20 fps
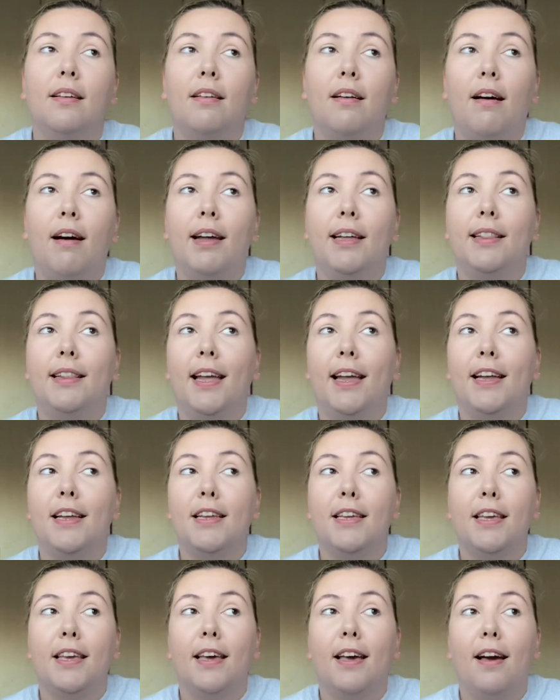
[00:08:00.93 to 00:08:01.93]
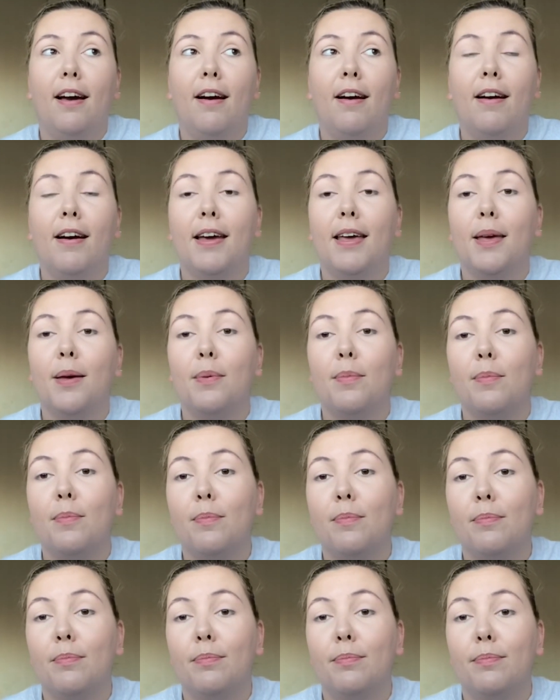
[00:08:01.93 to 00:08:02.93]
I think
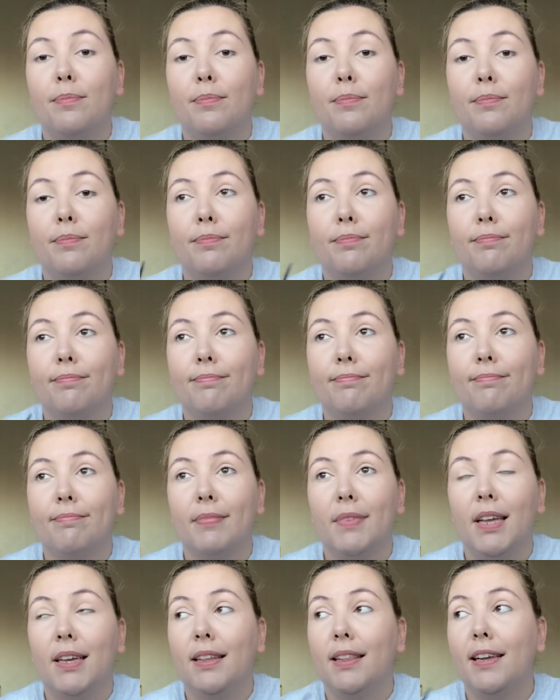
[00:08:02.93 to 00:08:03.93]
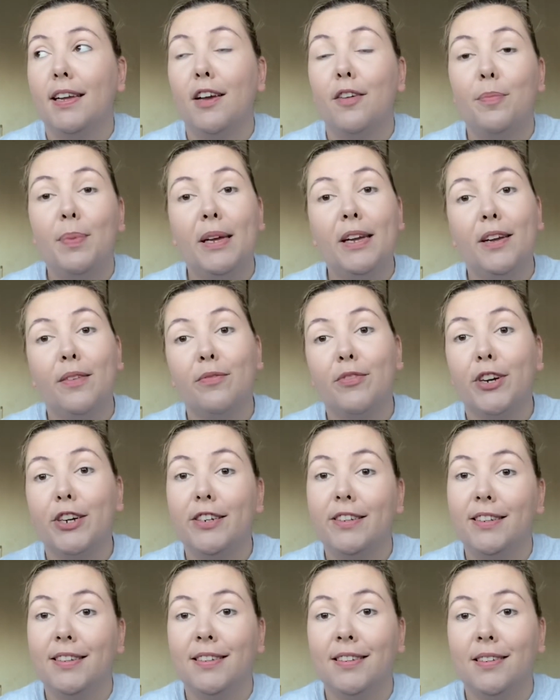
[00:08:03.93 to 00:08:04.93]
I've been
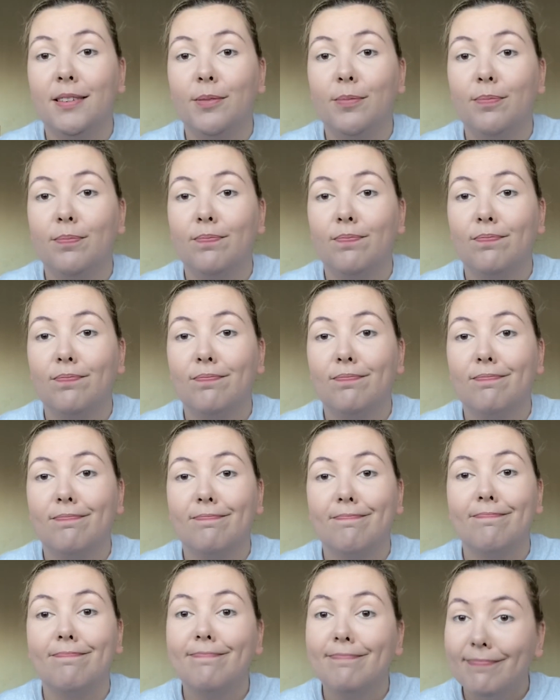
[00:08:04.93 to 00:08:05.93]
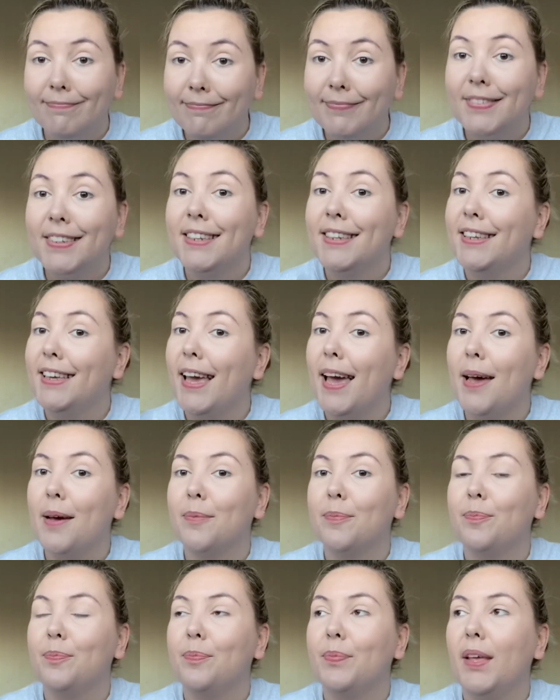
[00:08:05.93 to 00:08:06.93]
converted. Yeah,
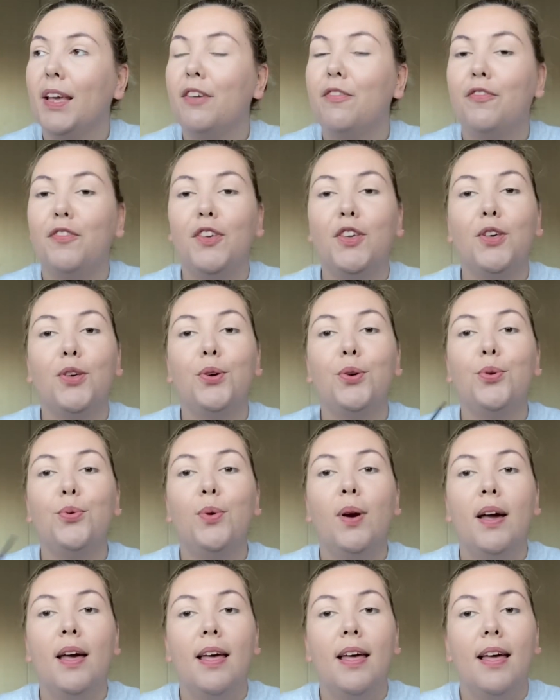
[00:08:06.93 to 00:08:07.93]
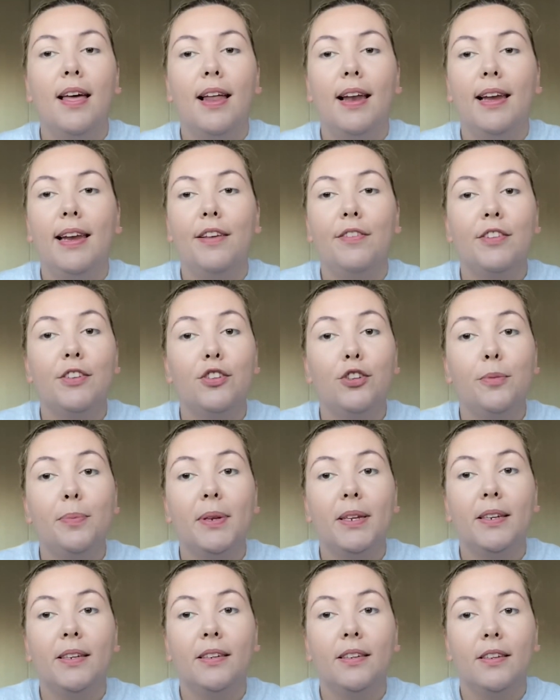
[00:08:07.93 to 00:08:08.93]
if you live in
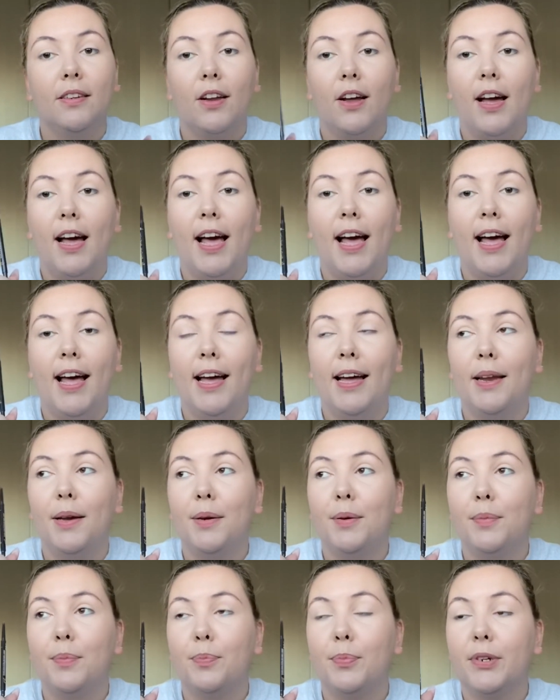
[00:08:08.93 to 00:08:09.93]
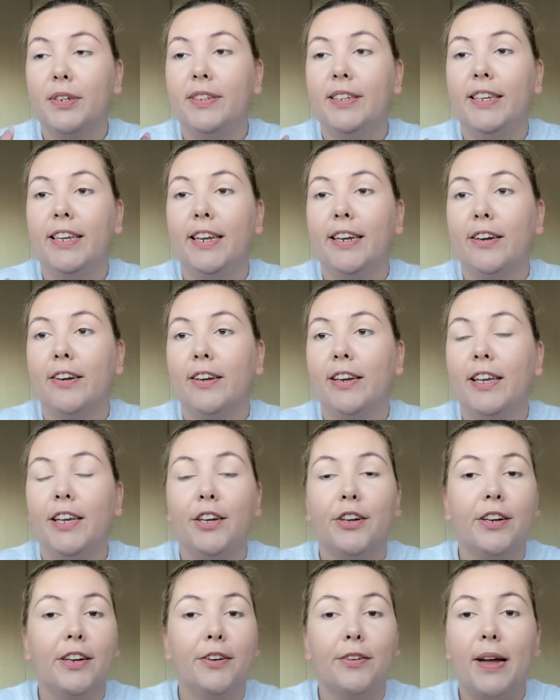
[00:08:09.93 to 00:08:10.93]
Dublin and particularly
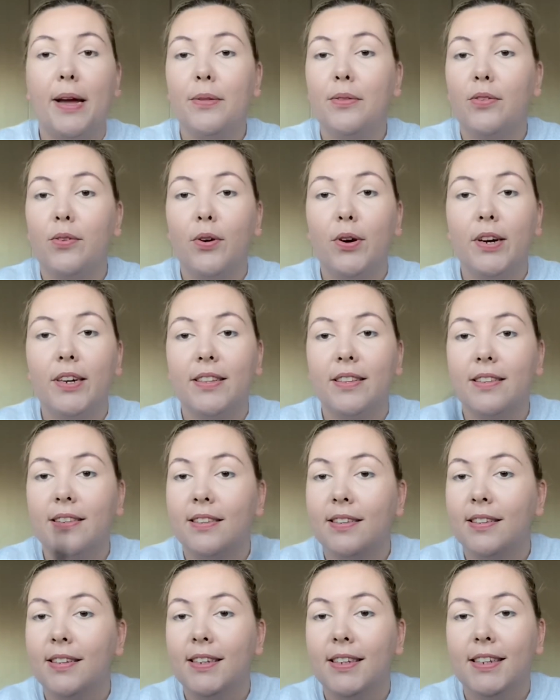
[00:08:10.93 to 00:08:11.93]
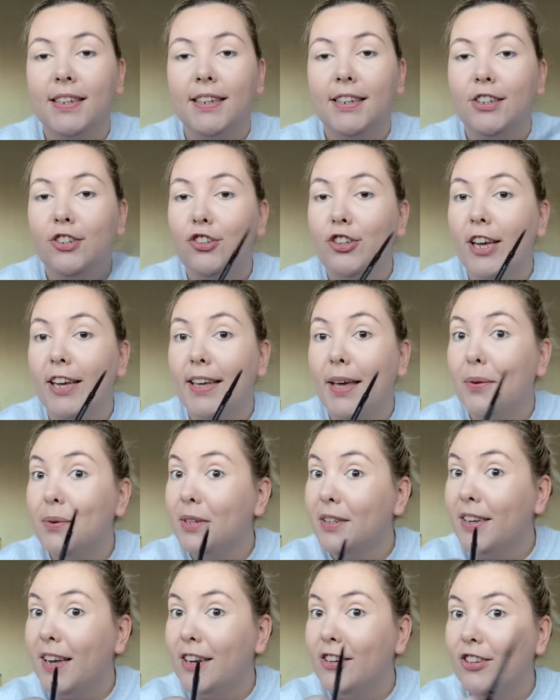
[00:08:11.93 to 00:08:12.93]
you're in around Swords, check out
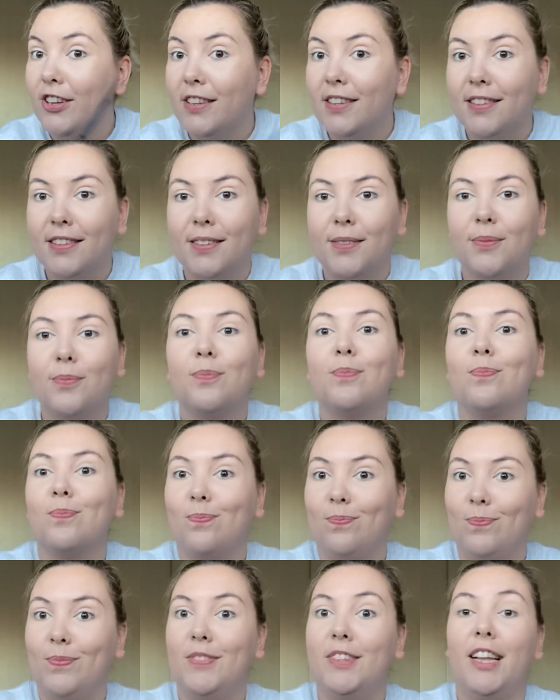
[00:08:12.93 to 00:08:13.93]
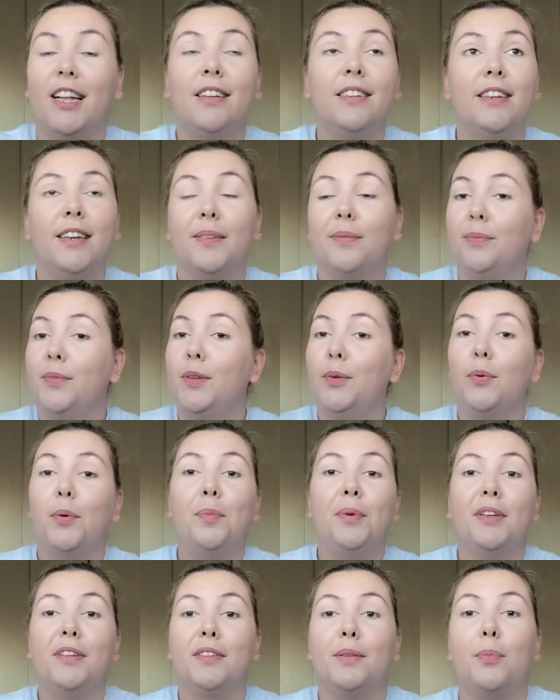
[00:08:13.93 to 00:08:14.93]
Natasha's. I'm telling you, you
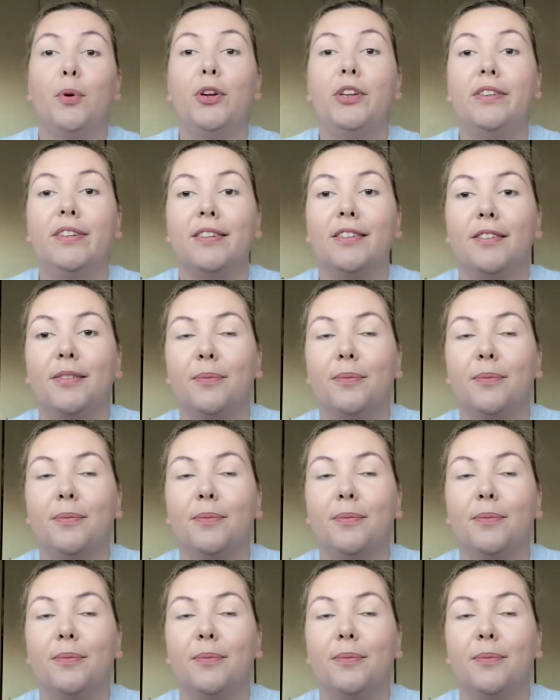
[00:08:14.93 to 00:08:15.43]
won't be disappointed.